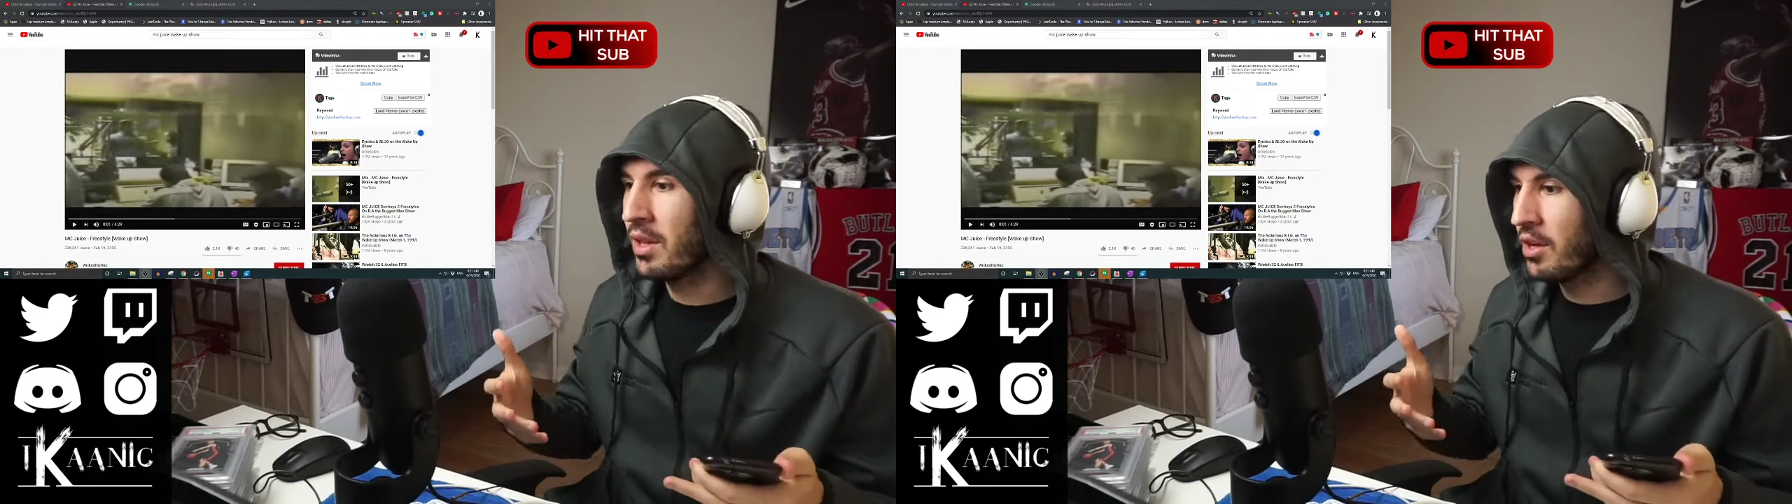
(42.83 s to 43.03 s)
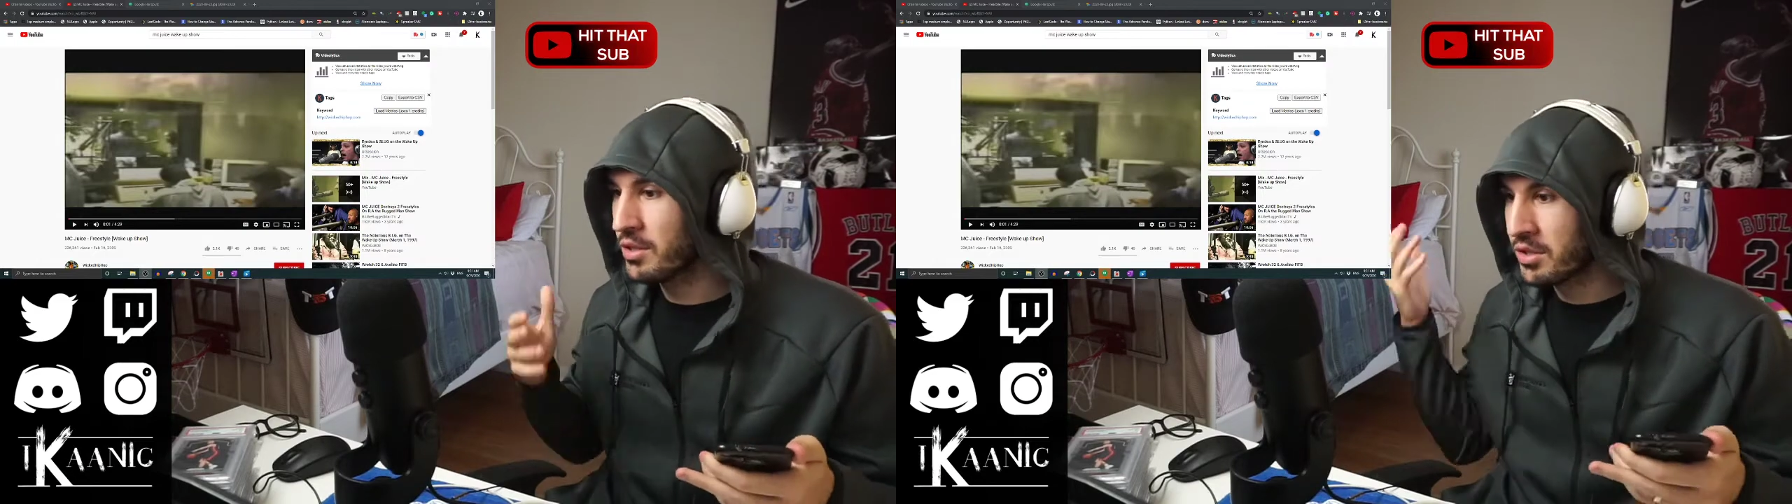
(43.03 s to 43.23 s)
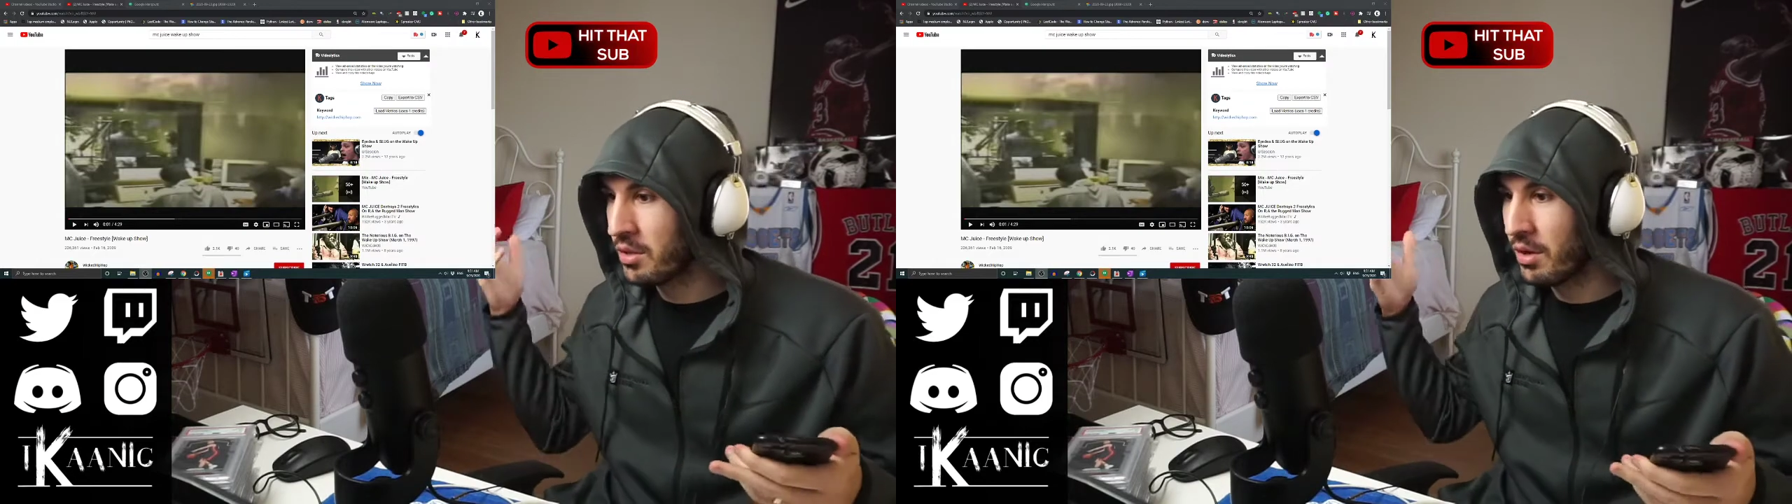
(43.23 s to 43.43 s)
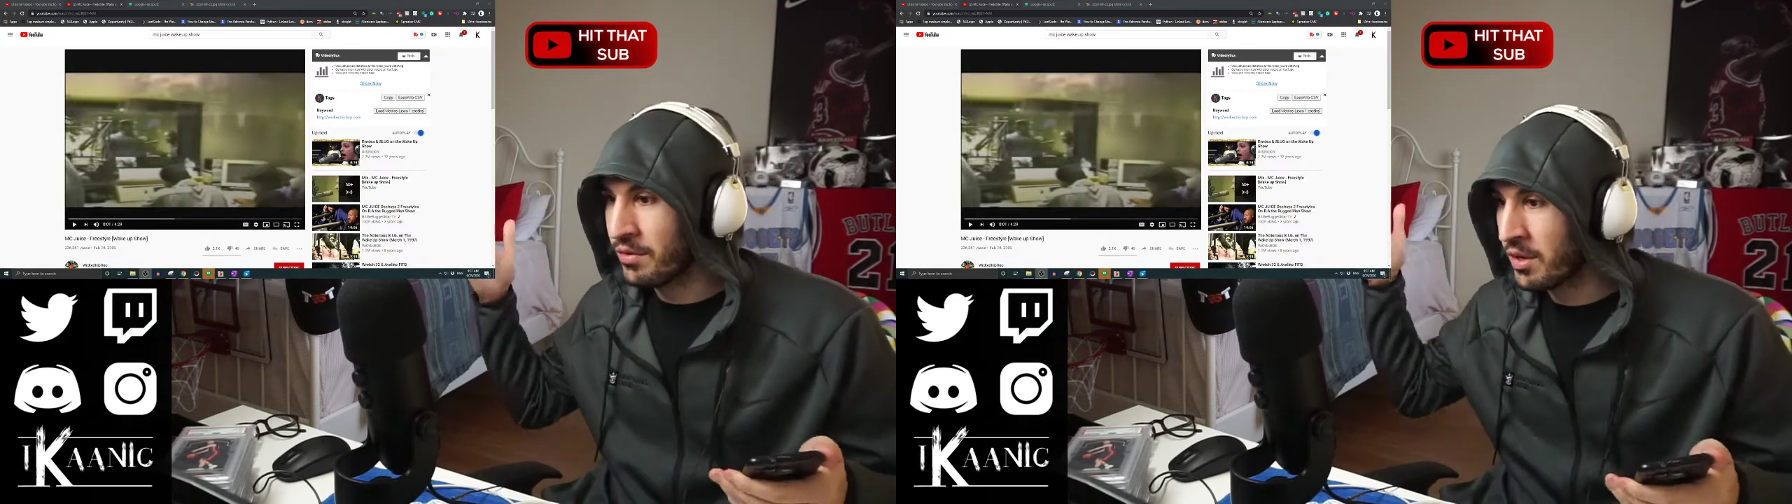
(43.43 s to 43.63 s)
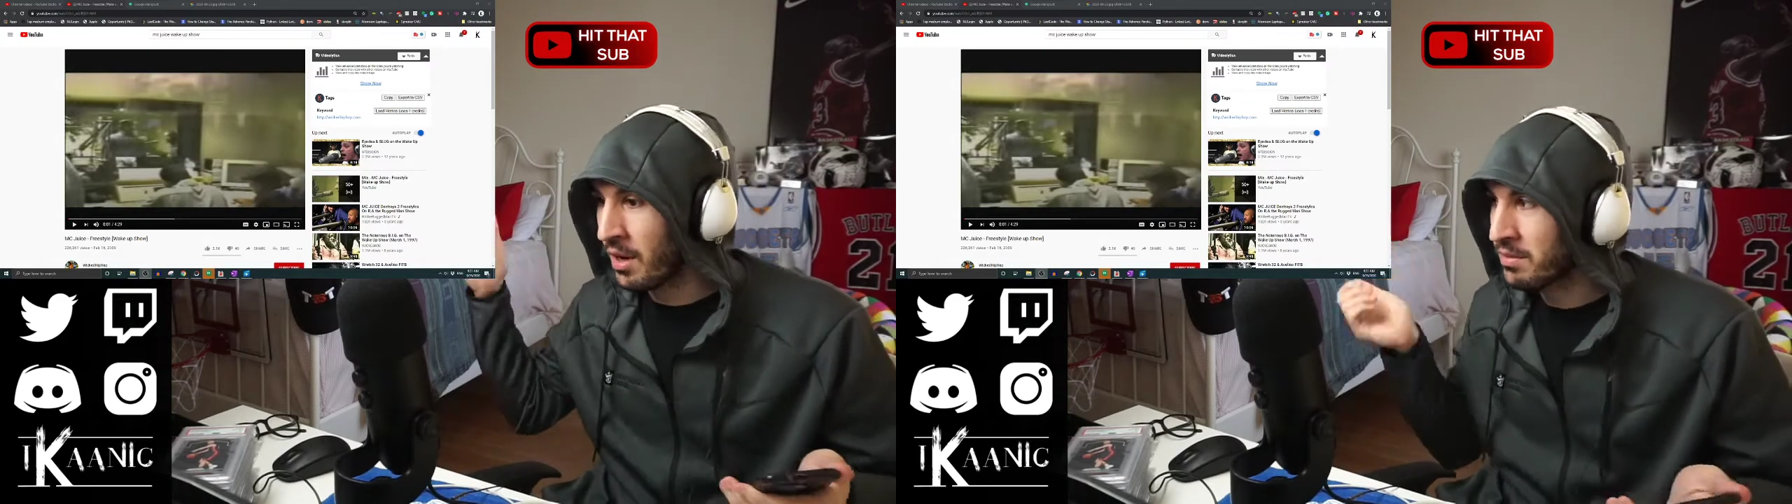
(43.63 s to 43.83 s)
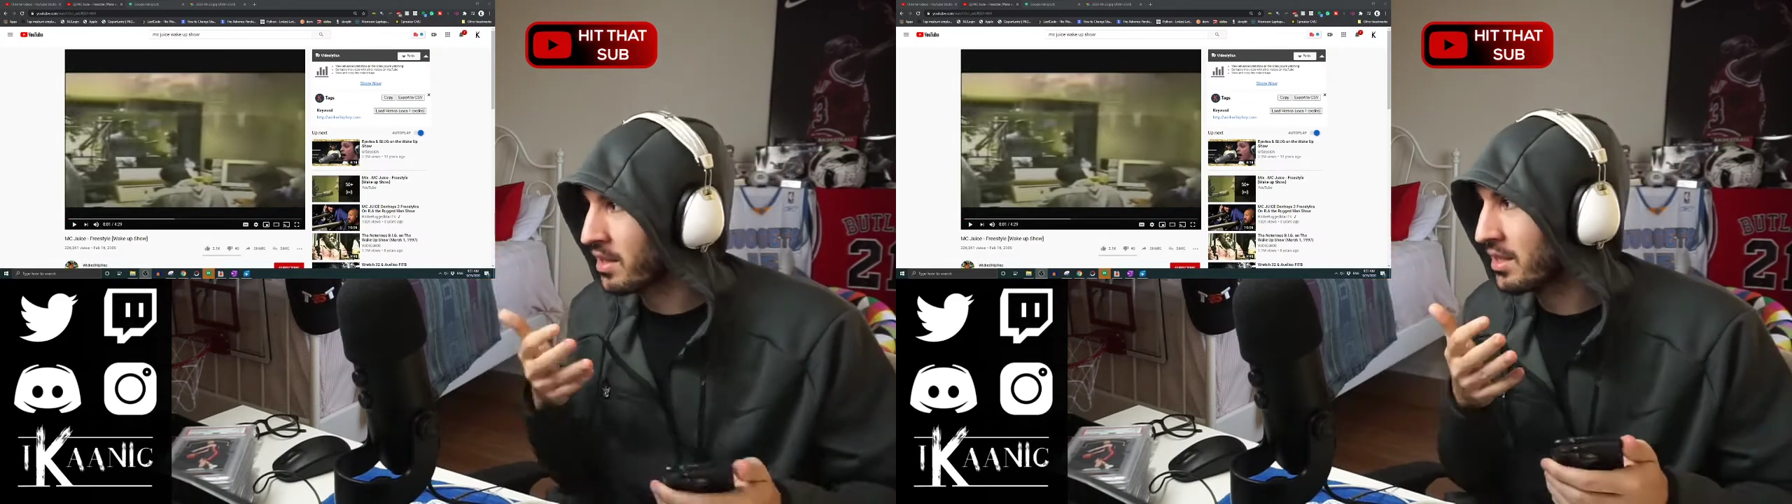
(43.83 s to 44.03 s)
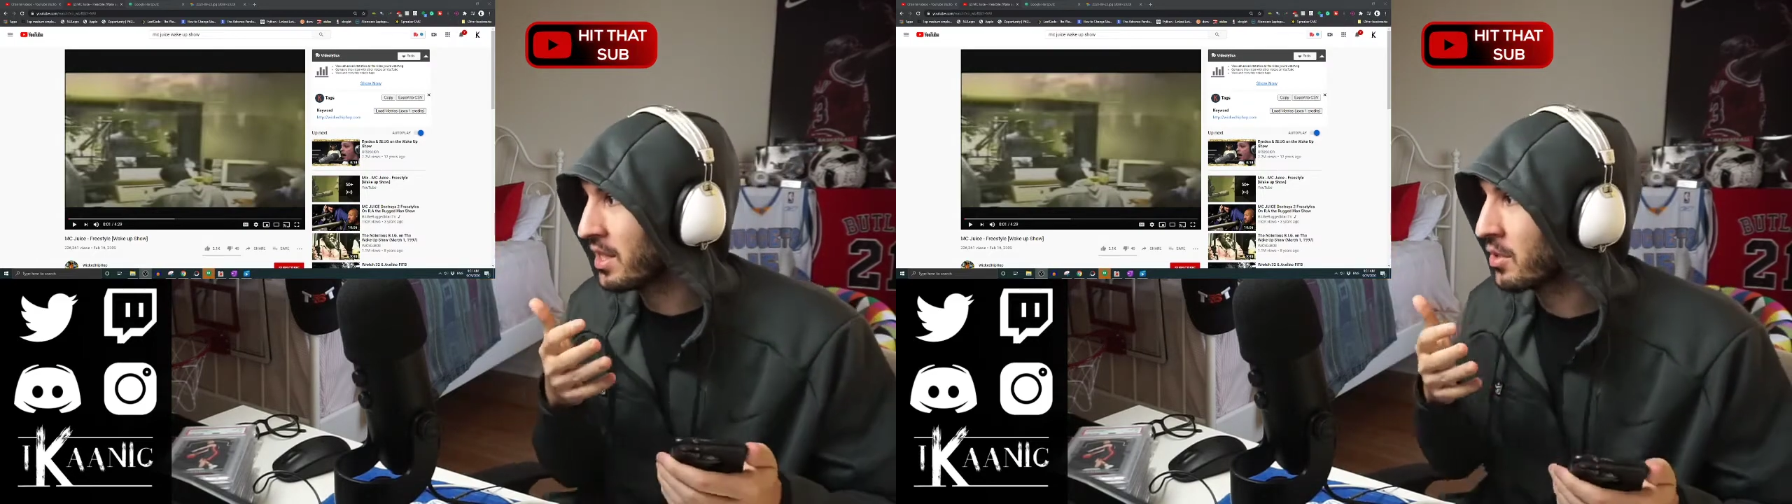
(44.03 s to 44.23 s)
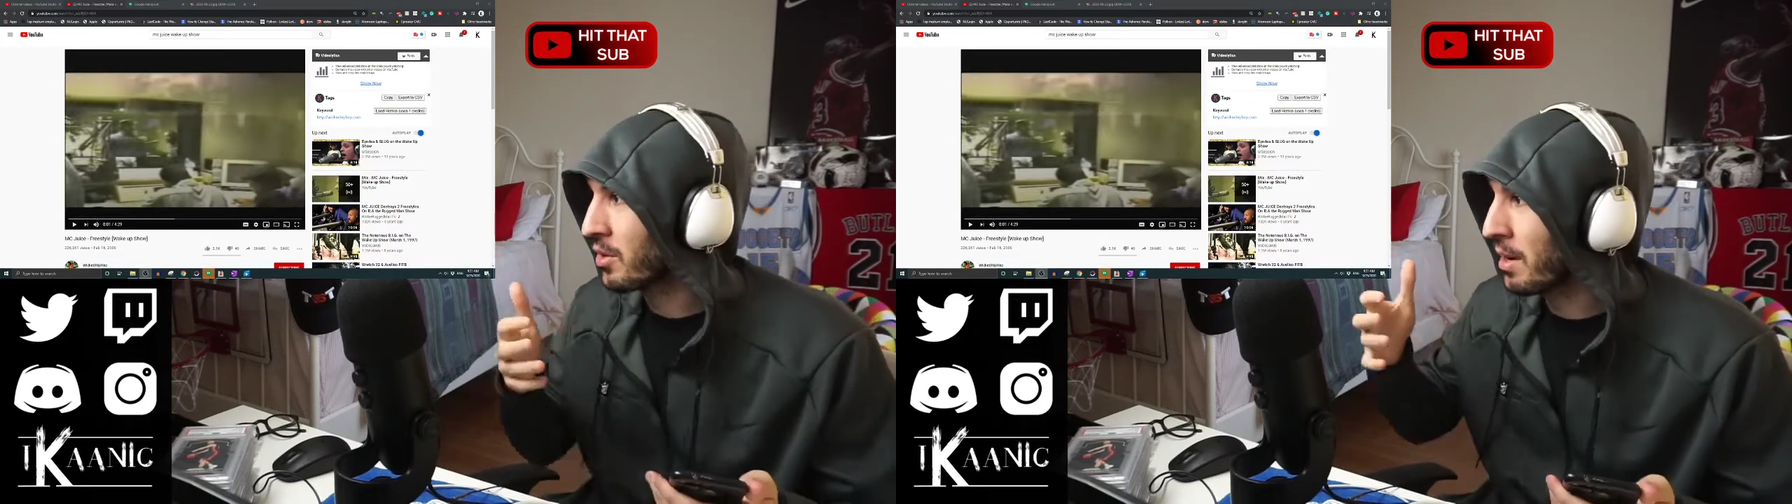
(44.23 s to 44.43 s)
Also, if you come to the Discord,